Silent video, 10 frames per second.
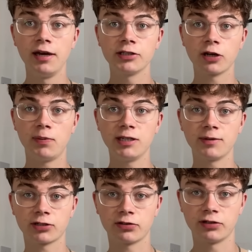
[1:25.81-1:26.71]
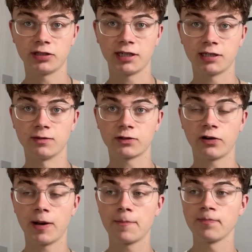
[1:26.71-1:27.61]
So please make sure you stay
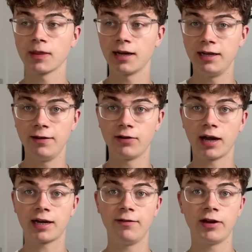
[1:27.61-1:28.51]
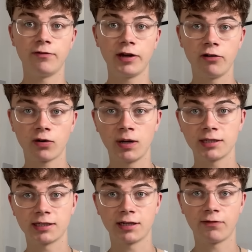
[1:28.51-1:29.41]
subscribed, leave a like, leave any video
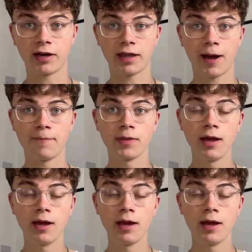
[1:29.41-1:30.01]
requests and stuff like that.